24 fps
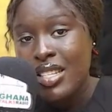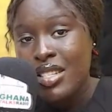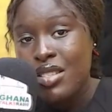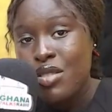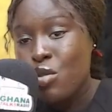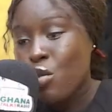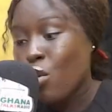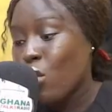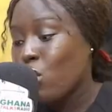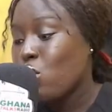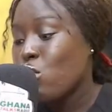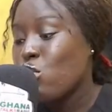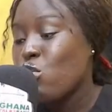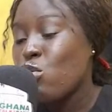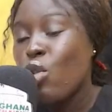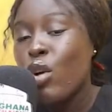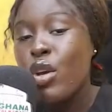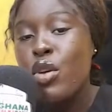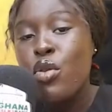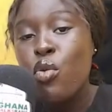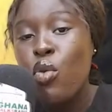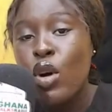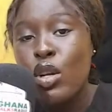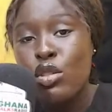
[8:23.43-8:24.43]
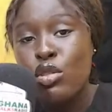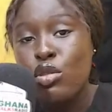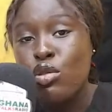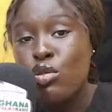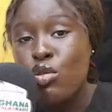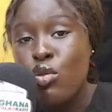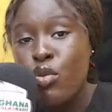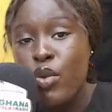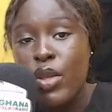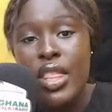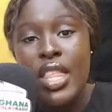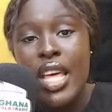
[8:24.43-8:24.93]
not knowing what to
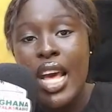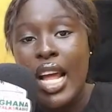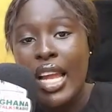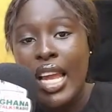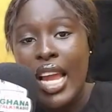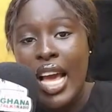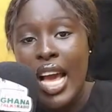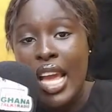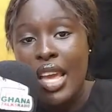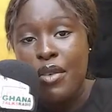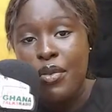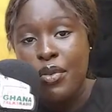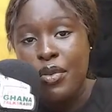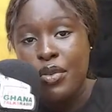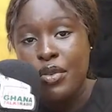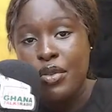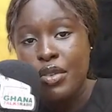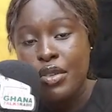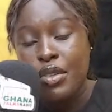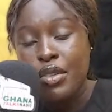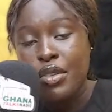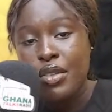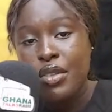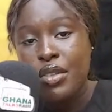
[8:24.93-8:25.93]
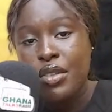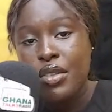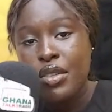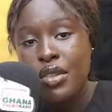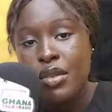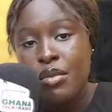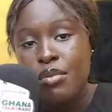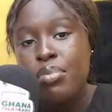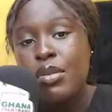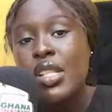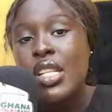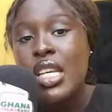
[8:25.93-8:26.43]
do with their life.
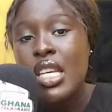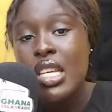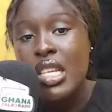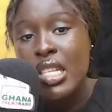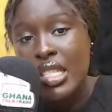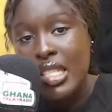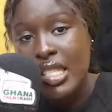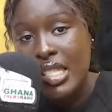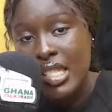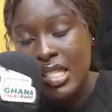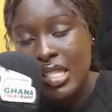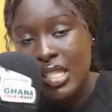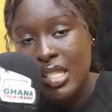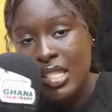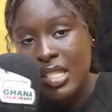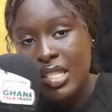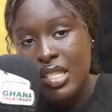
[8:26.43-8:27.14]
Please,